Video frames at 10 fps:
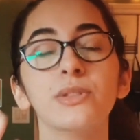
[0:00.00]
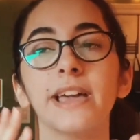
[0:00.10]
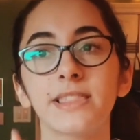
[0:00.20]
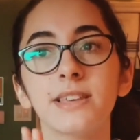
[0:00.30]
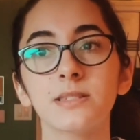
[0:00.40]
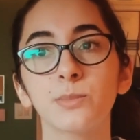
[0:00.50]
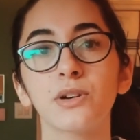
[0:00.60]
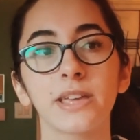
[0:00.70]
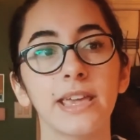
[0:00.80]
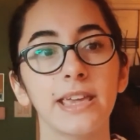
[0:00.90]
Like, this
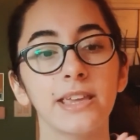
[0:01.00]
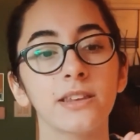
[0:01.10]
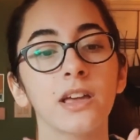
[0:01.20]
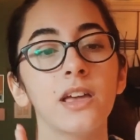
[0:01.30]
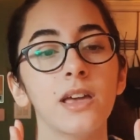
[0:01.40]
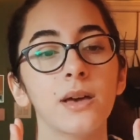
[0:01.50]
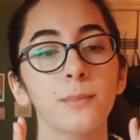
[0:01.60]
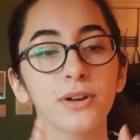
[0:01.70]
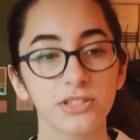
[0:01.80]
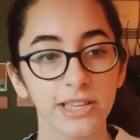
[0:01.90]
book in
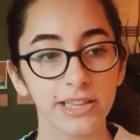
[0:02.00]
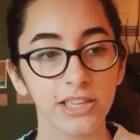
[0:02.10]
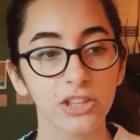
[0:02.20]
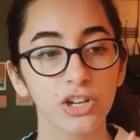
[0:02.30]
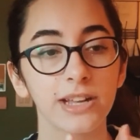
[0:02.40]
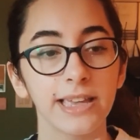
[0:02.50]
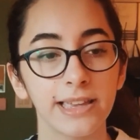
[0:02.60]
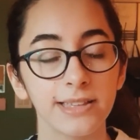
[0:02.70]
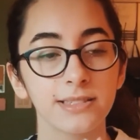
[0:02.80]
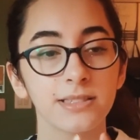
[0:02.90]
particular
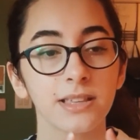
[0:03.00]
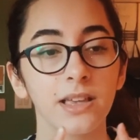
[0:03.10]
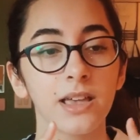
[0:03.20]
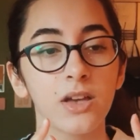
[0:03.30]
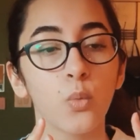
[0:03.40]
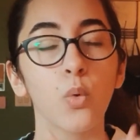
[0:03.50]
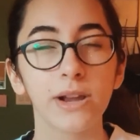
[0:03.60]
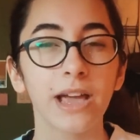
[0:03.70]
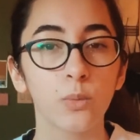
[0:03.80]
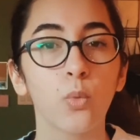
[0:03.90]
is
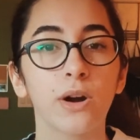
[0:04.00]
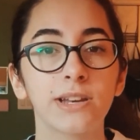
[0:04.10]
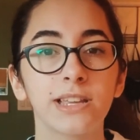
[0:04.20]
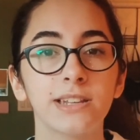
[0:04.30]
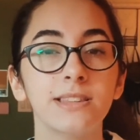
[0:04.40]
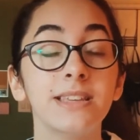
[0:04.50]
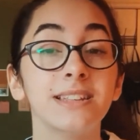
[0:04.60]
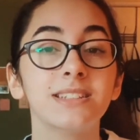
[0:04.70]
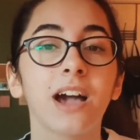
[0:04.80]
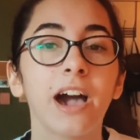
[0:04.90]
what I wanted the
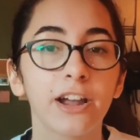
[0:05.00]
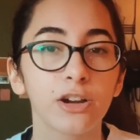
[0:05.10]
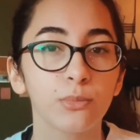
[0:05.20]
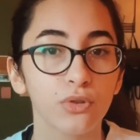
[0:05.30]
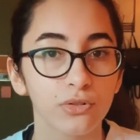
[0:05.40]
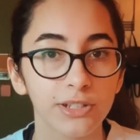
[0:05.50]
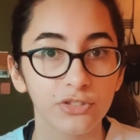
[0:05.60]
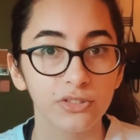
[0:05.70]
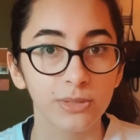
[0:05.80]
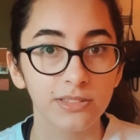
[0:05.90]
entire Mortal
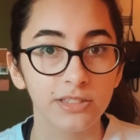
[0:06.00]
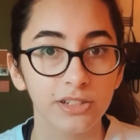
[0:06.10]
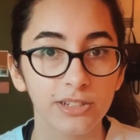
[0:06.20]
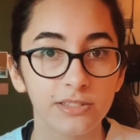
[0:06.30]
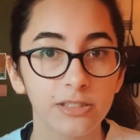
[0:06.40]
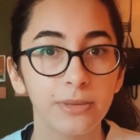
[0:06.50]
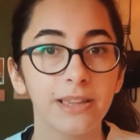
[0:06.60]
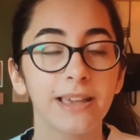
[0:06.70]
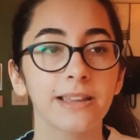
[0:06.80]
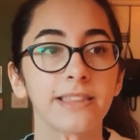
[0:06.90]
Instruments series to
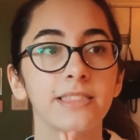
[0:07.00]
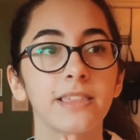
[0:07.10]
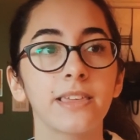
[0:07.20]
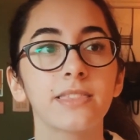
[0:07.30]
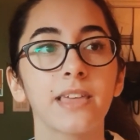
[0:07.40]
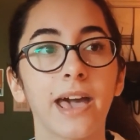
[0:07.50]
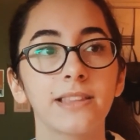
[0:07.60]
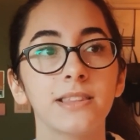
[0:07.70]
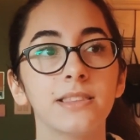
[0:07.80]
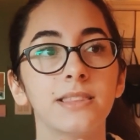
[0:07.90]
be. And I think
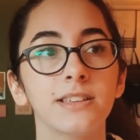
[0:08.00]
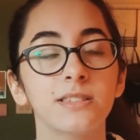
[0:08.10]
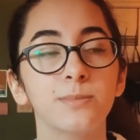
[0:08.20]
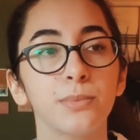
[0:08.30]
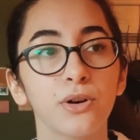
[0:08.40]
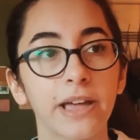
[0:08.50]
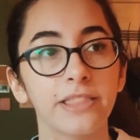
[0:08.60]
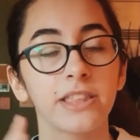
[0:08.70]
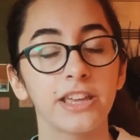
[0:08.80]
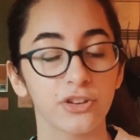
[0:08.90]
that this book
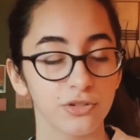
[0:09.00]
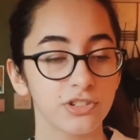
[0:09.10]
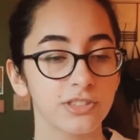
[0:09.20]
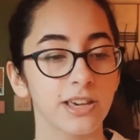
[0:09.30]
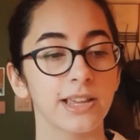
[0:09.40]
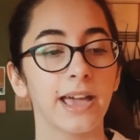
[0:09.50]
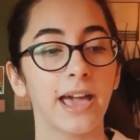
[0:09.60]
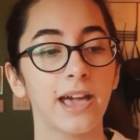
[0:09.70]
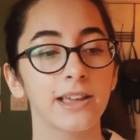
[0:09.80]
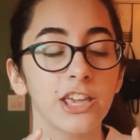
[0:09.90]
and the energy that it
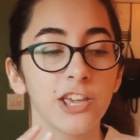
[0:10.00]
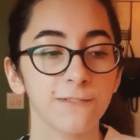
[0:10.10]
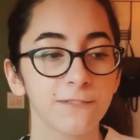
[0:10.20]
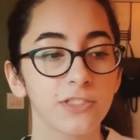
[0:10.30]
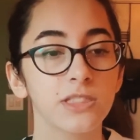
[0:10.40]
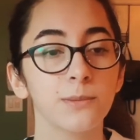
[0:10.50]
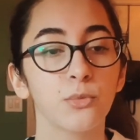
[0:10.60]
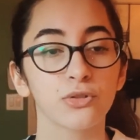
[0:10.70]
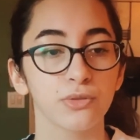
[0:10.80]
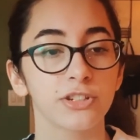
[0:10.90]
had, if the
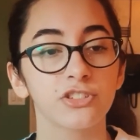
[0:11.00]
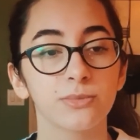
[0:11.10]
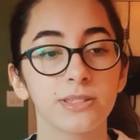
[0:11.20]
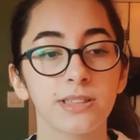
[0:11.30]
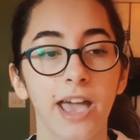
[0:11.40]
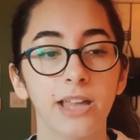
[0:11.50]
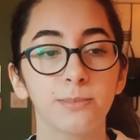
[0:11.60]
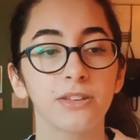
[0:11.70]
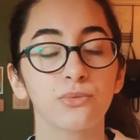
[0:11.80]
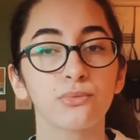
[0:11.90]
Mortal Instruments had
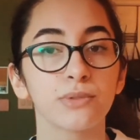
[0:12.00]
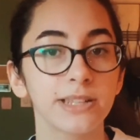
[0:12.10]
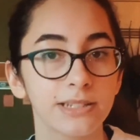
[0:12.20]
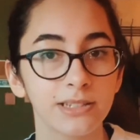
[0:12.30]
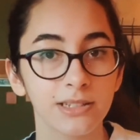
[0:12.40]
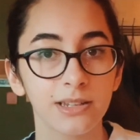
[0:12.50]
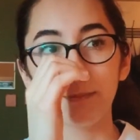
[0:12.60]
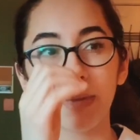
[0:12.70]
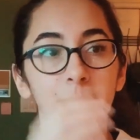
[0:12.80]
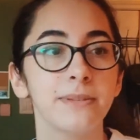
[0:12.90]
been written
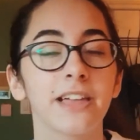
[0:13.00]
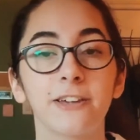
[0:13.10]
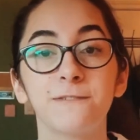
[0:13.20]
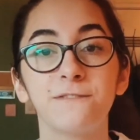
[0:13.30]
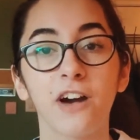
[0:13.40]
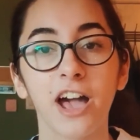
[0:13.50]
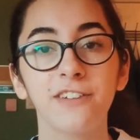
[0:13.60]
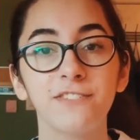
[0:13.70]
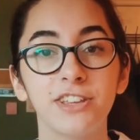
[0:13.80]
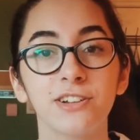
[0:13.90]
maybe like
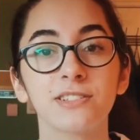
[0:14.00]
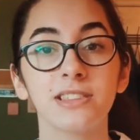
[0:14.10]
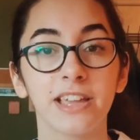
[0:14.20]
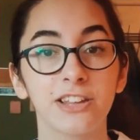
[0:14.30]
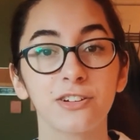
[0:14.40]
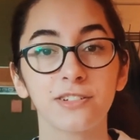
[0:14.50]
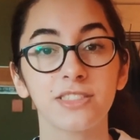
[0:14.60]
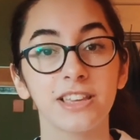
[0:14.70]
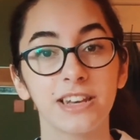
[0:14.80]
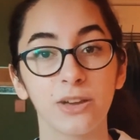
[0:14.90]
5 years later
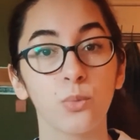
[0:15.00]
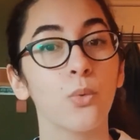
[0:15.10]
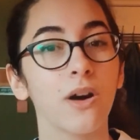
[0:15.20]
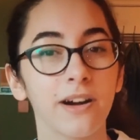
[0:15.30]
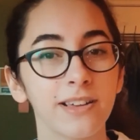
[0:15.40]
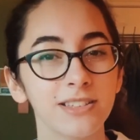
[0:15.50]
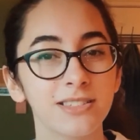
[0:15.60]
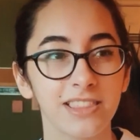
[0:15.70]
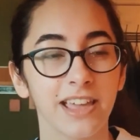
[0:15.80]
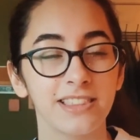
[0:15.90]
than it
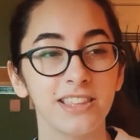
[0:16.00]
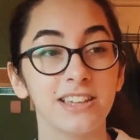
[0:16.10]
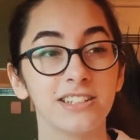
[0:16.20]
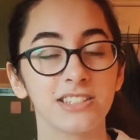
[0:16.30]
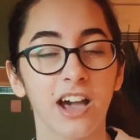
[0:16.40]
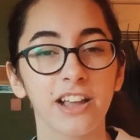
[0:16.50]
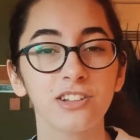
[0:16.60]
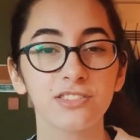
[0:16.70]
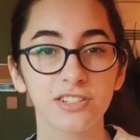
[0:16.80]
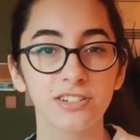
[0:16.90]
was, like, the
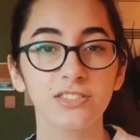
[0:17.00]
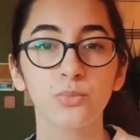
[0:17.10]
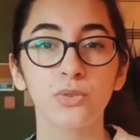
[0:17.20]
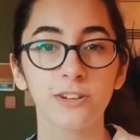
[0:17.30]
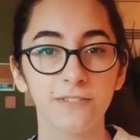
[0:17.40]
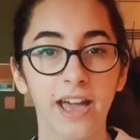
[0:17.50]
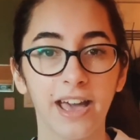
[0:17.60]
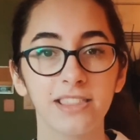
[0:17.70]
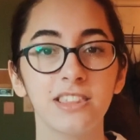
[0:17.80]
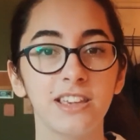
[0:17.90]
entire series would have
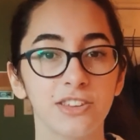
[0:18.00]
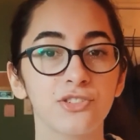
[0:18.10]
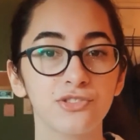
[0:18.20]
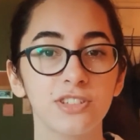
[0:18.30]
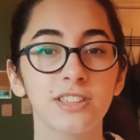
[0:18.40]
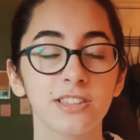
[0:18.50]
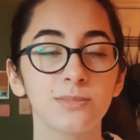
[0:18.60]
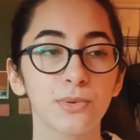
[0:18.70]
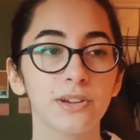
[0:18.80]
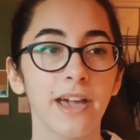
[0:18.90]
had the energy that
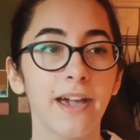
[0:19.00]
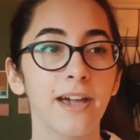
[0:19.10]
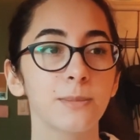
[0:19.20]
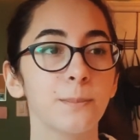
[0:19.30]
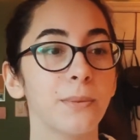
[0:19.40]
this book had.